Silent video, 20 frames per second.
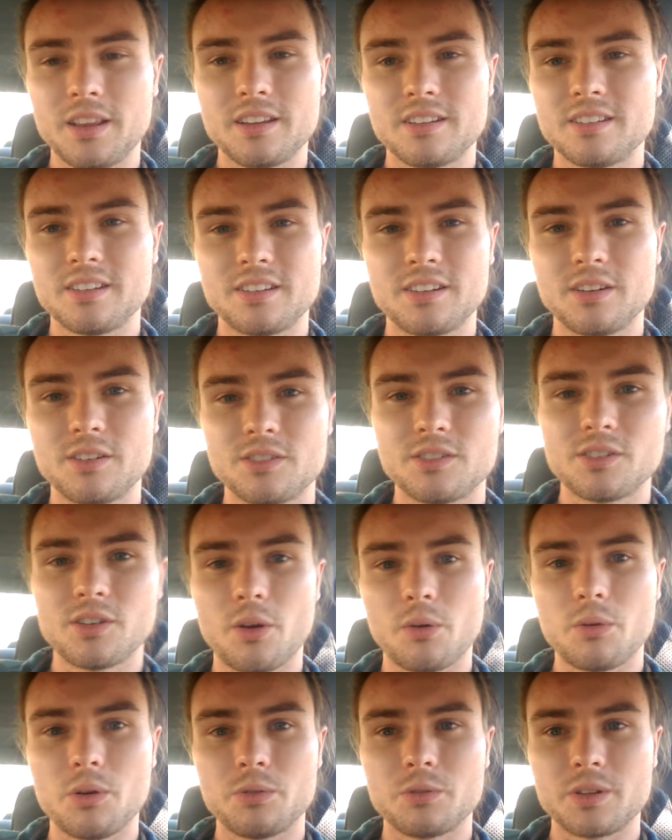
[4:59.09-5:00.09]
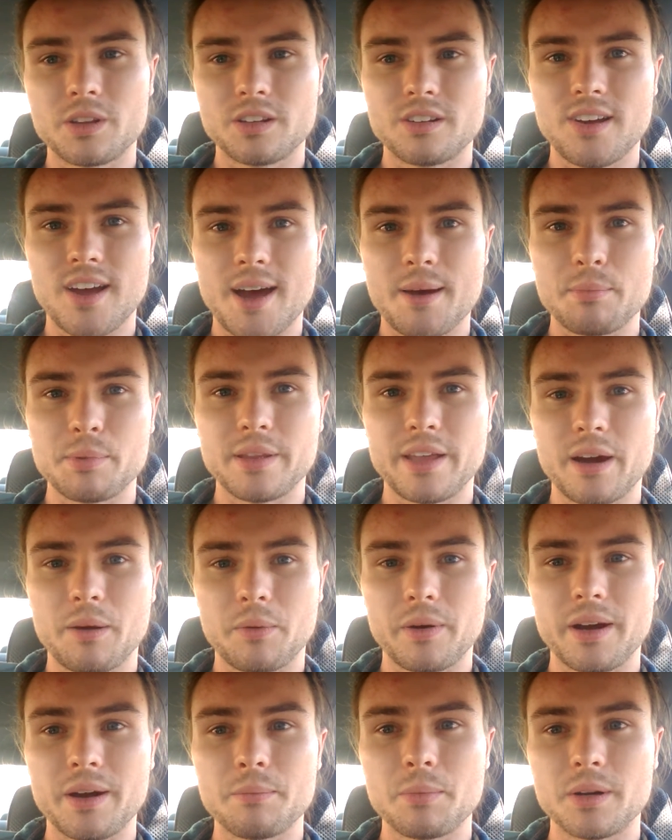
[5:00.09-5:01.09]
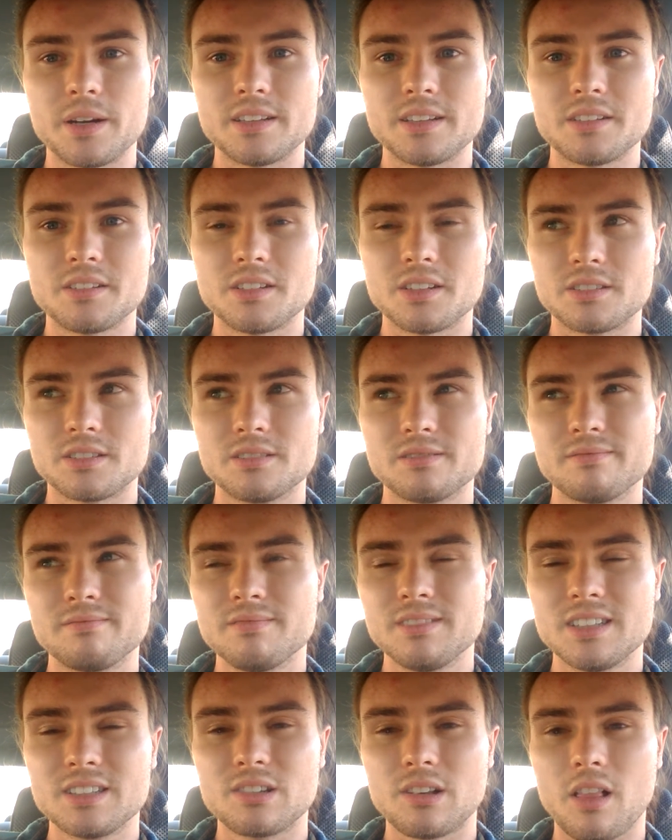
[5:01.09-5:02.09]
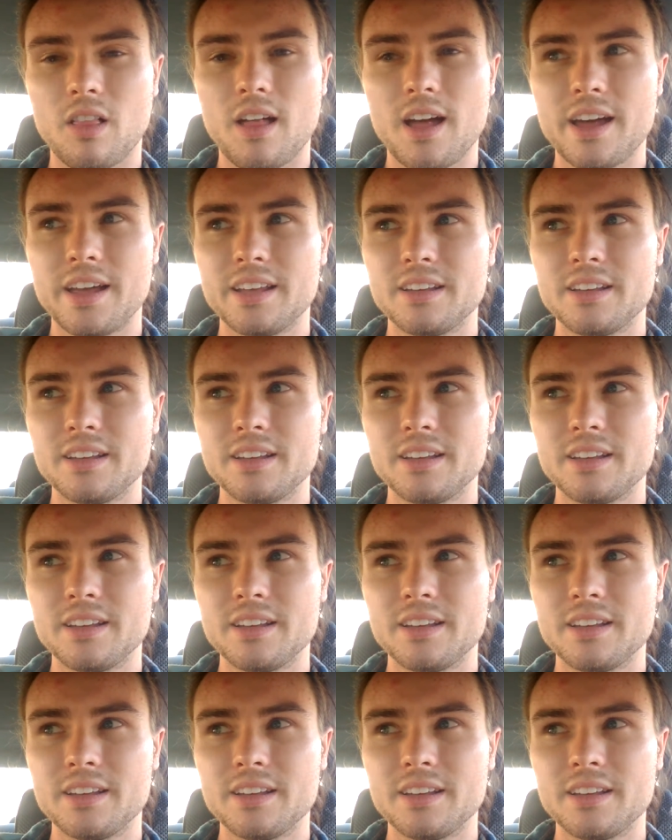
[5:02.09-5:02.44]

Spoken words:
This isn't so over the top in that way, but it's a lot.